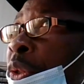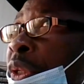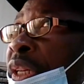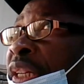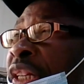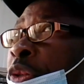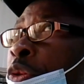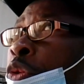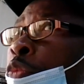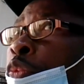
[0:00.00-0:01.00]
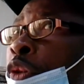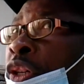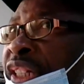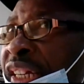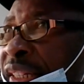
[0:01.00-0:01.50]
Okay. Did you do
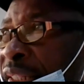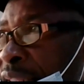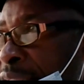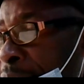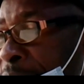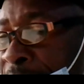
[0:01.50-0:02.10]
project there?